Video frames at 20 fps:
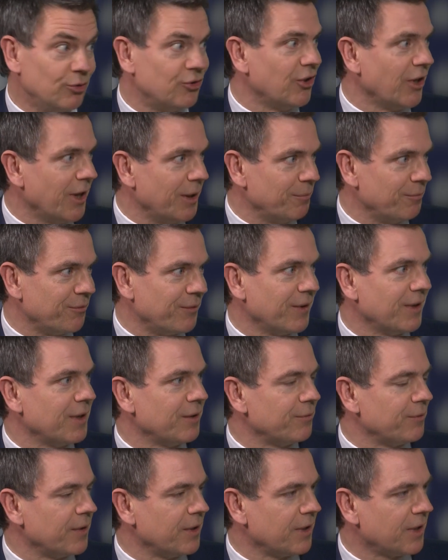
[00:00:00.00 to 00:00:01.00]
good time
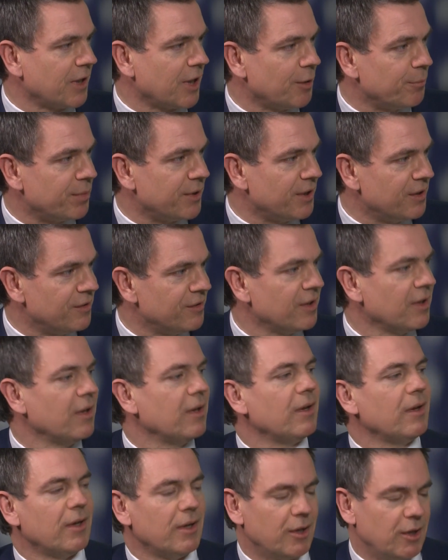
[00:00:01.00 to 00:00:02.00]
for companies,
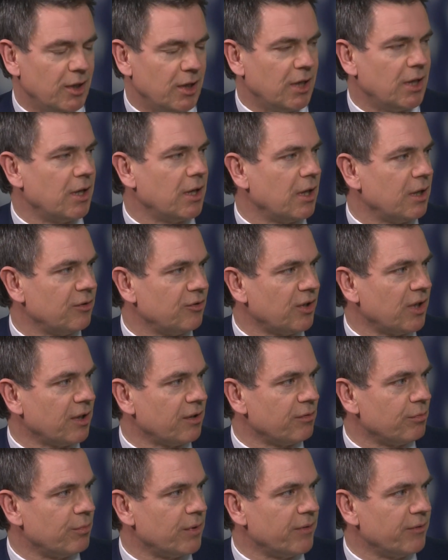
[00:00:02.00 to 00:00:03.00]

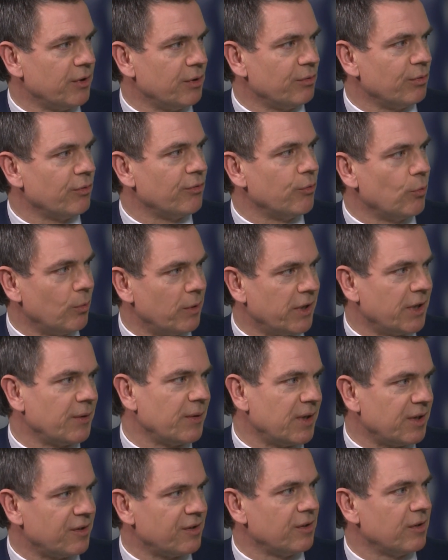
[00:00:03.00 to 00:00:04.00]
tax revenues were falling,
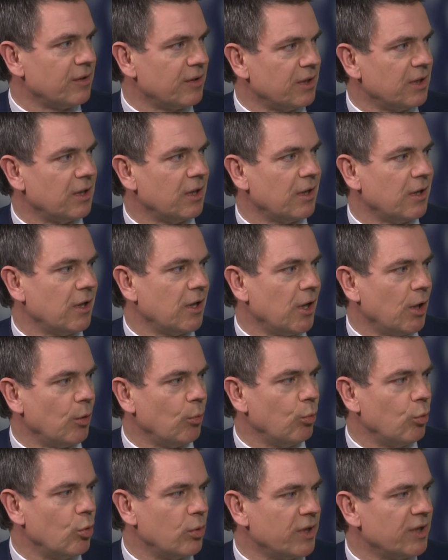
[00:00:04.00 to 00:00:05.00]
and that's certainly a
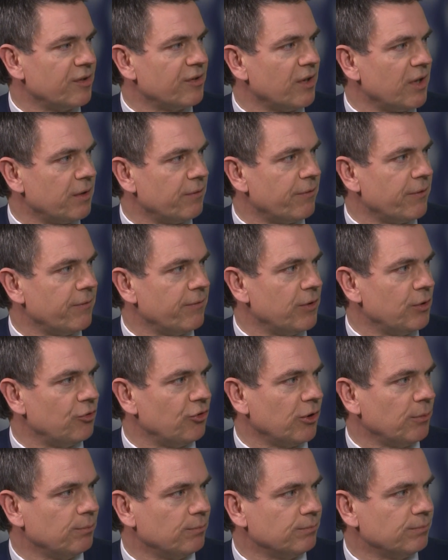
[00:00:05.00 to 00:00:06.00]
warning sign for the
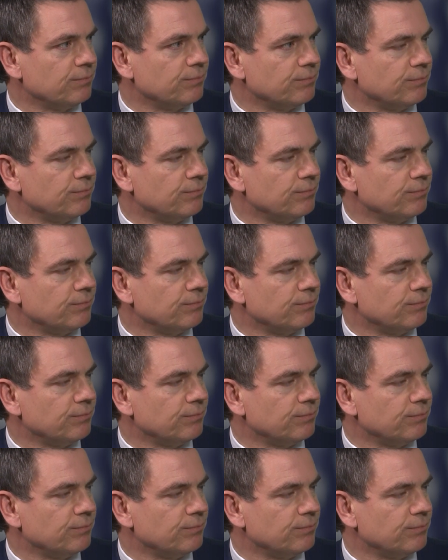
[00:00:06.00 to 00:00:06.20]
future.